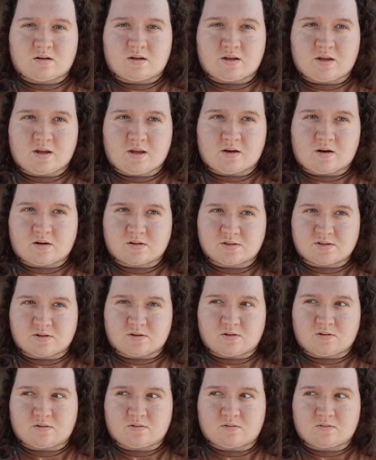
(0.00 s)
He
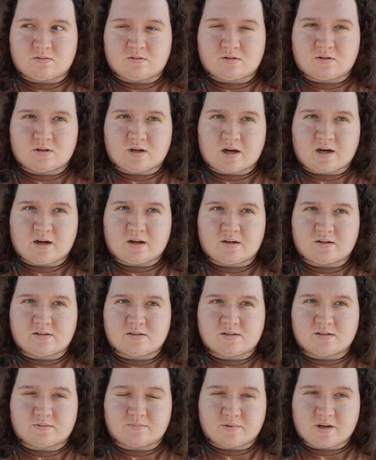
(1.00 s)
also got
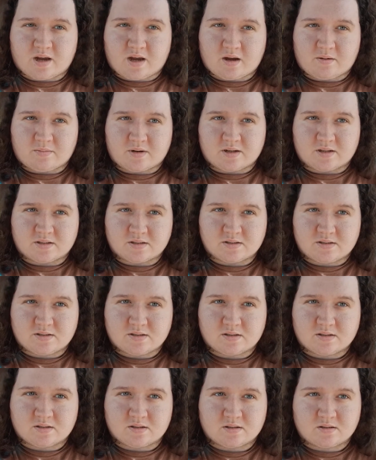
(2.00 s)
some
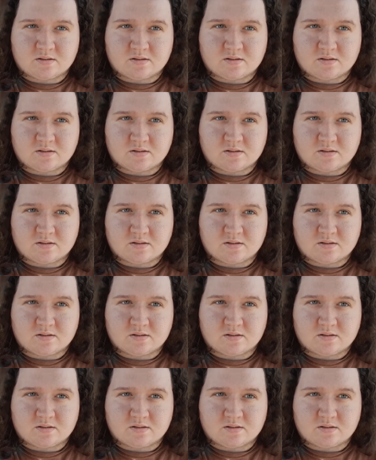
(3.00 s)
cabinets